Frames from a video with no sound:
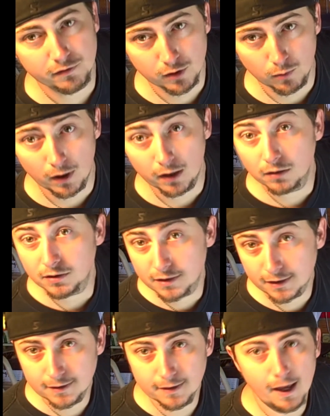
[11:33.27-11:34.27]
if you want. It'll
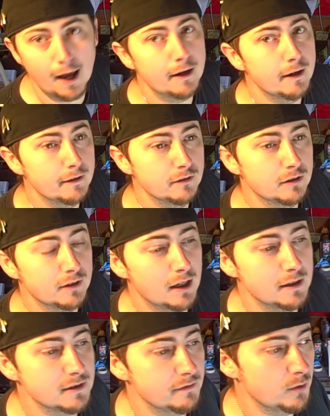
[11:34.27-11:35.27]
stick to that. They look
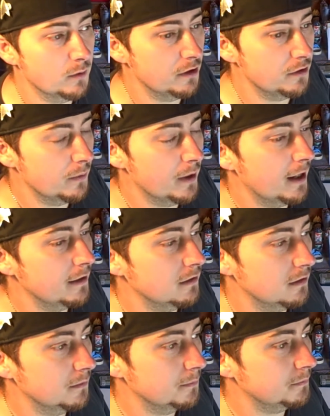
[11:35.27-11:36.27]
nice if you want to do that.
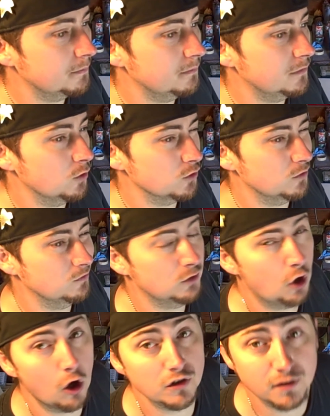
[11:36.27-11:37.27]
Those
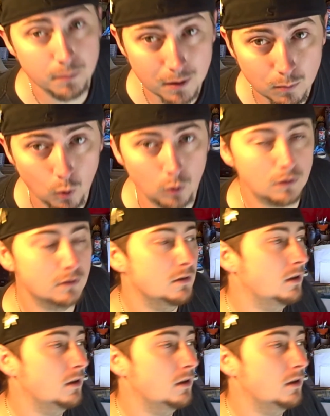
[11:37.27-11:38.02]
cost a bit more.